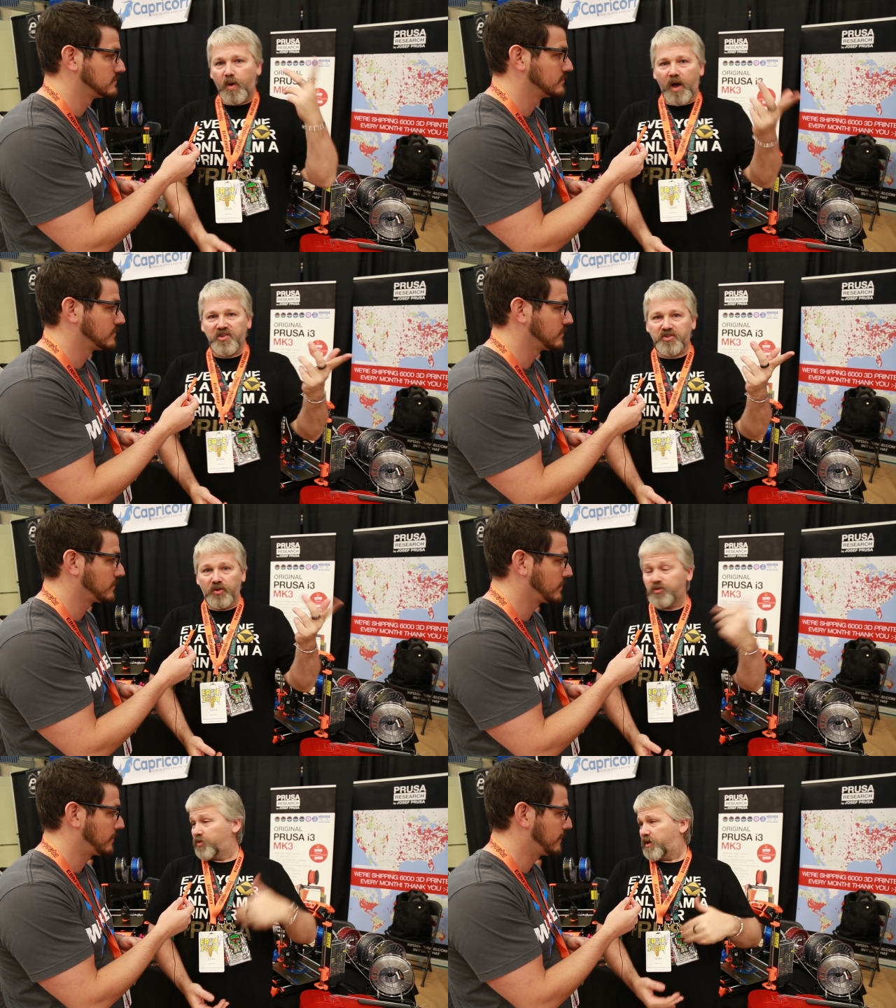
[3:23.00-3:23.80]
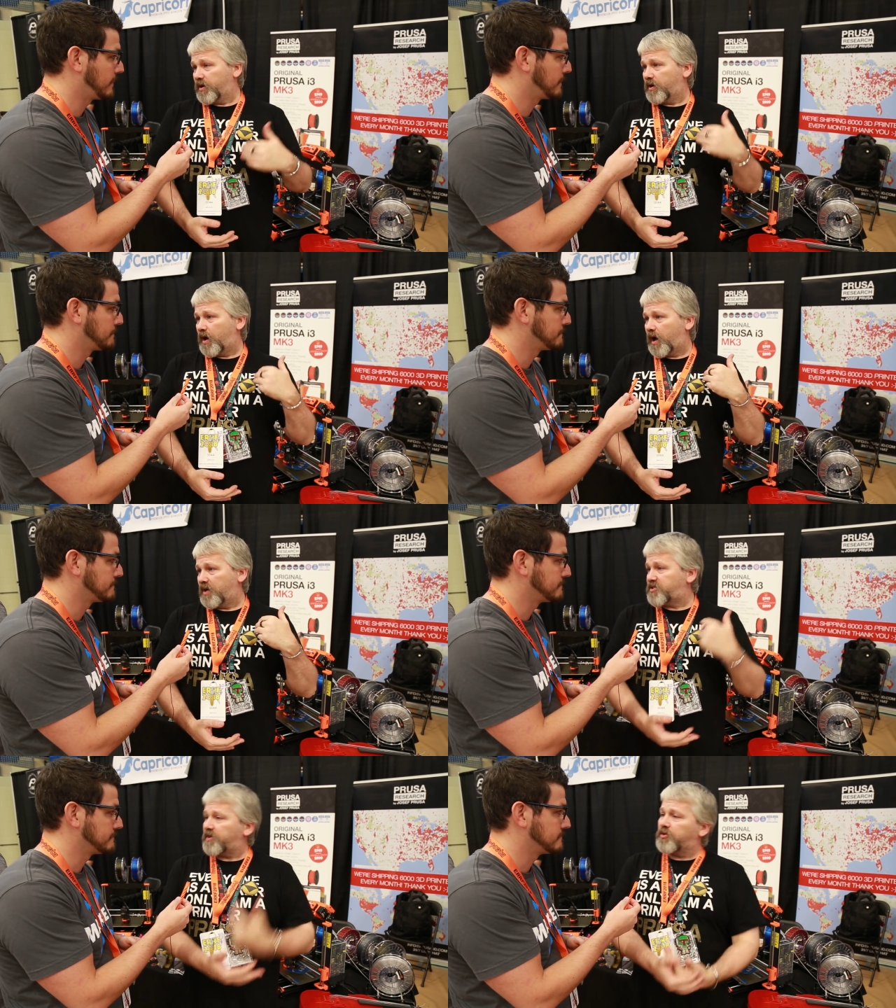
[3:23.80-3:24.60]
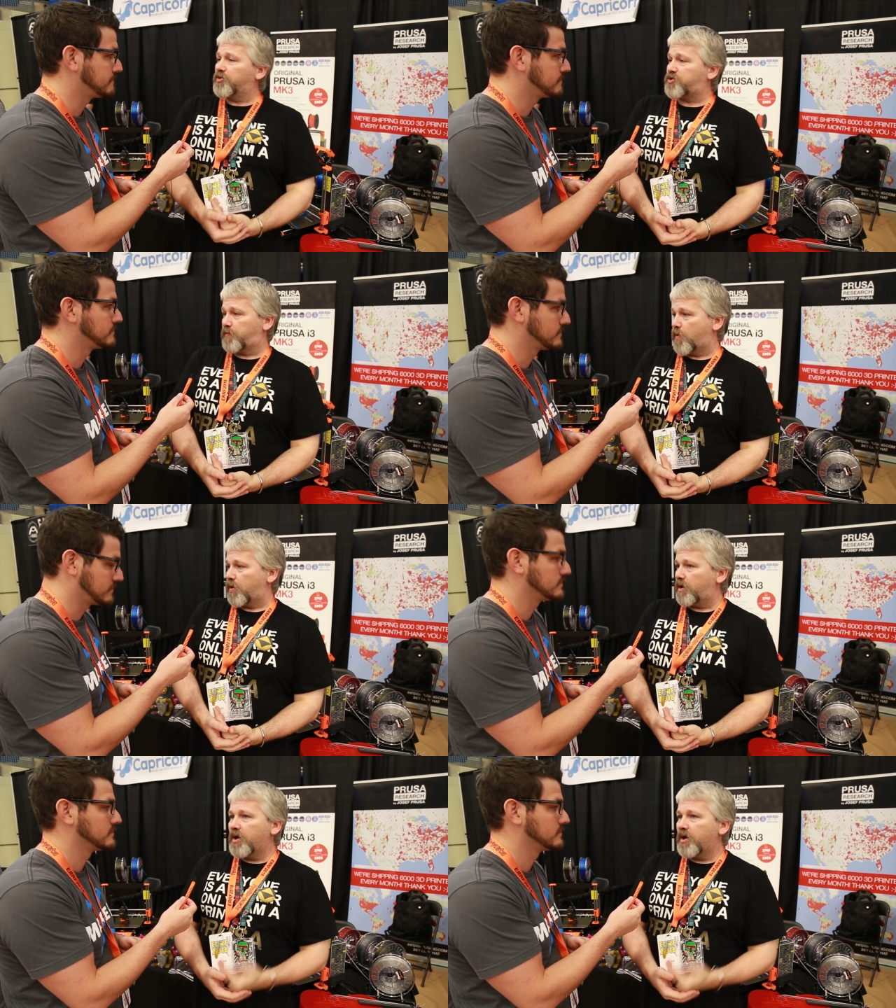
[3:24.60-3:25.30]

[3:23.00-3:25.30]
Speaker 1: I still do their uh, technical support.